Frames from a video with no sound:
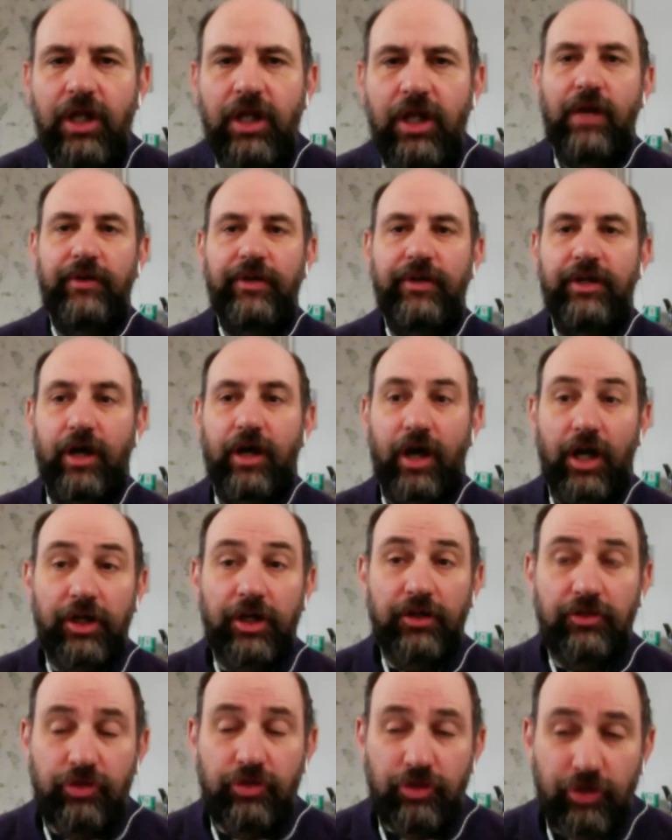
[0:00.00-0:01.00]
I mean,
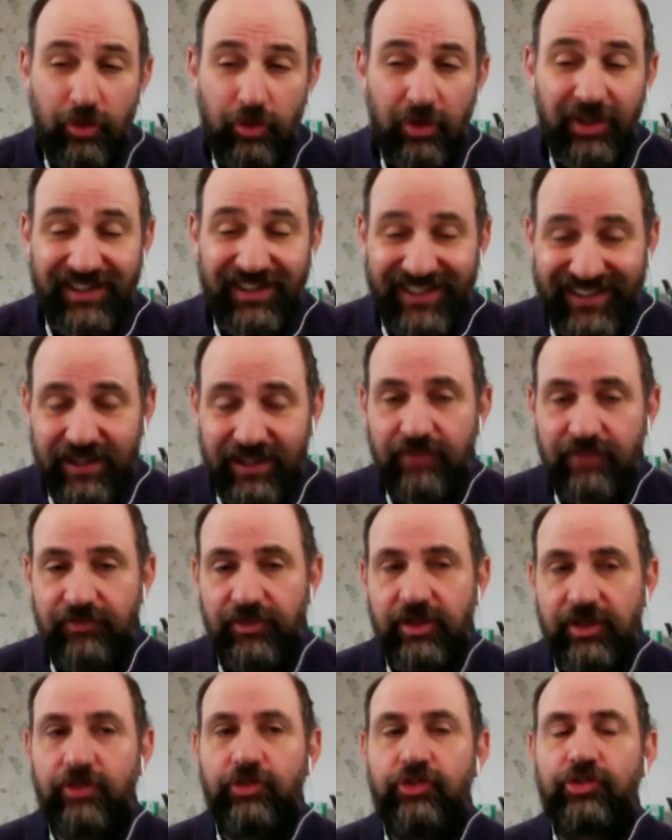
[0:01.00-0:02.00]
I do a little of
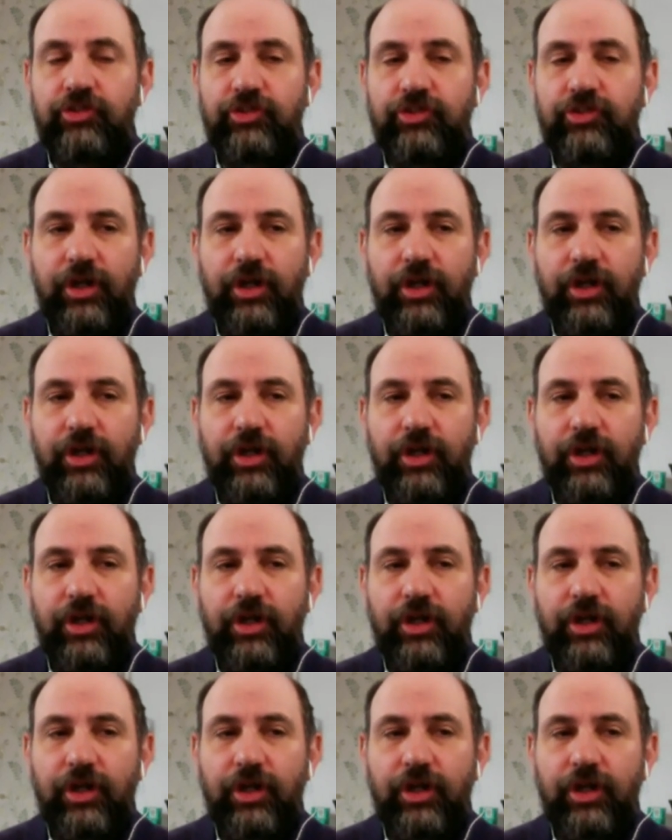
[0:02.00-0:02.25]
this